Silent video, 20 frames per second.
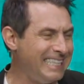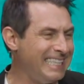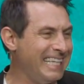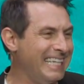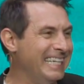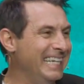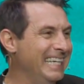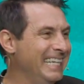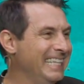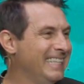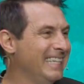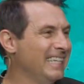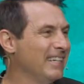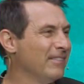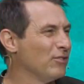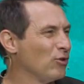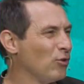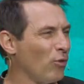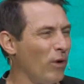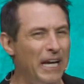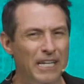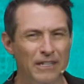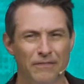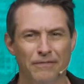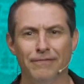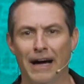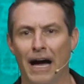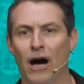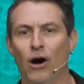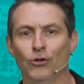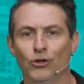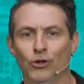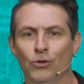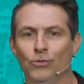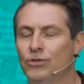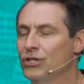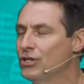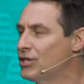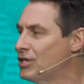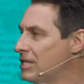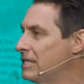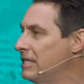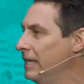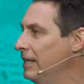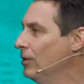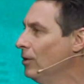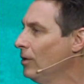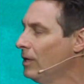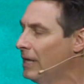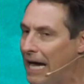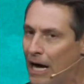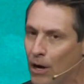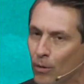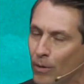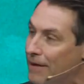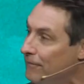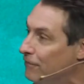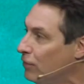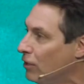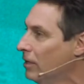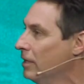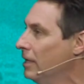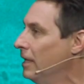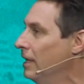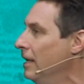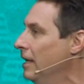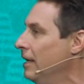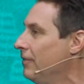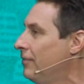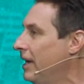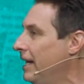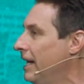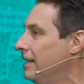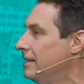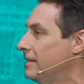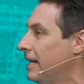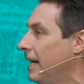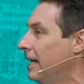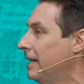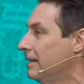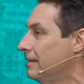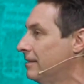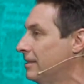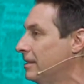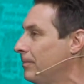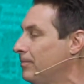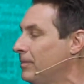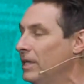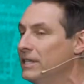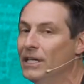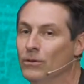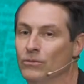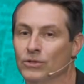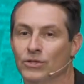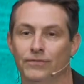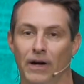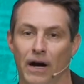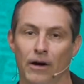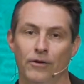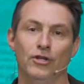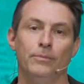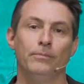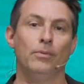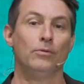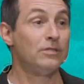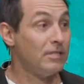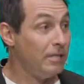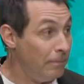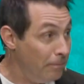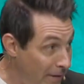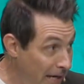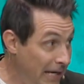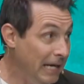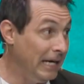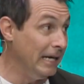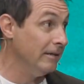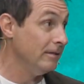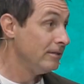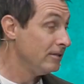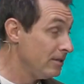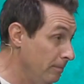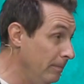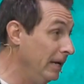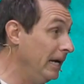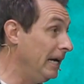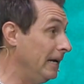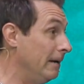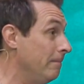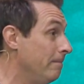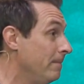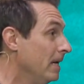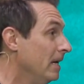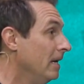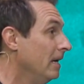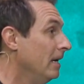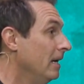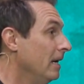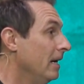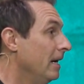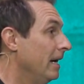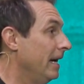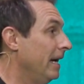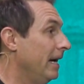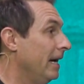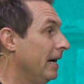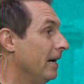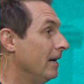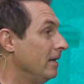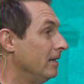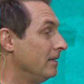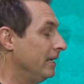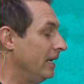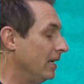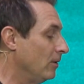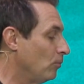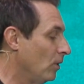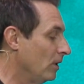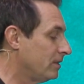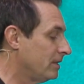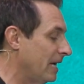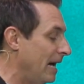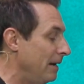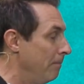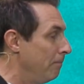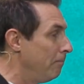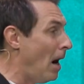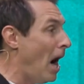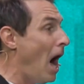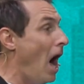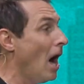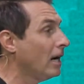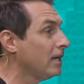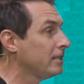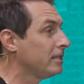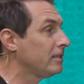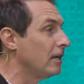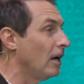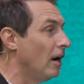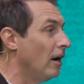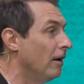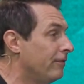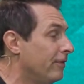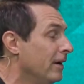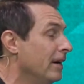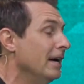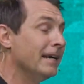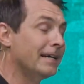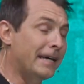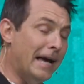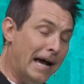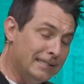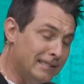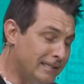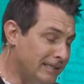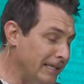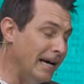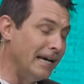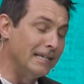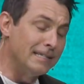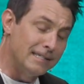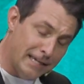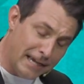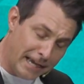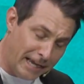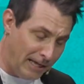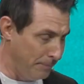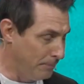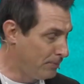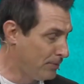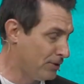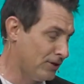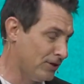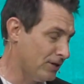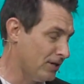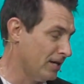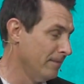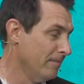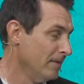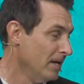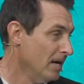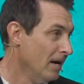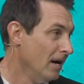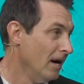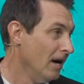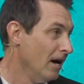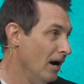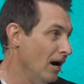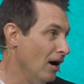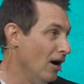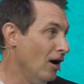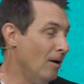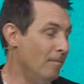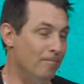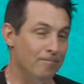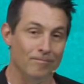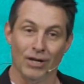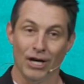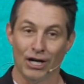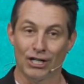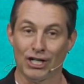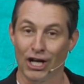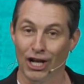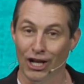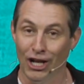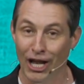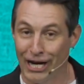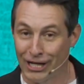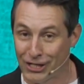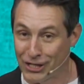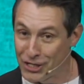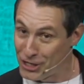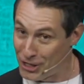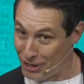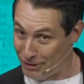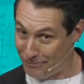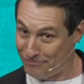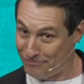anything of great value to steal. However, they had taken something that was valuable to me. And it was a box of cassette tapes, a collection